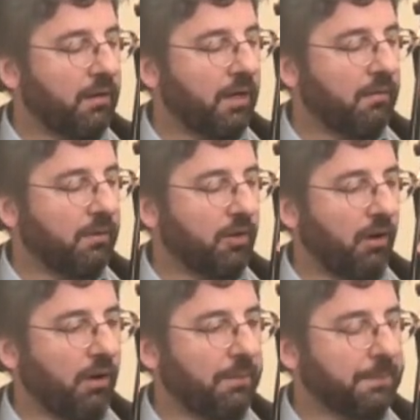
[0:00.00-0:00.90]
and
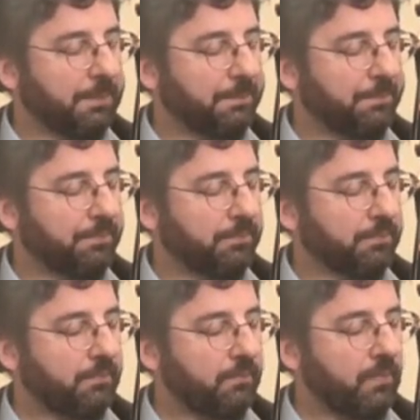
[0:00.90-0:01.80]
return.
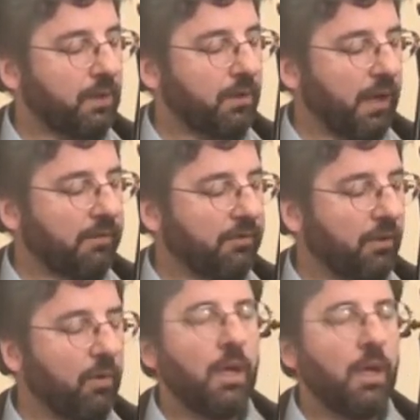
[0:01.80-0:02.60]
Okay, so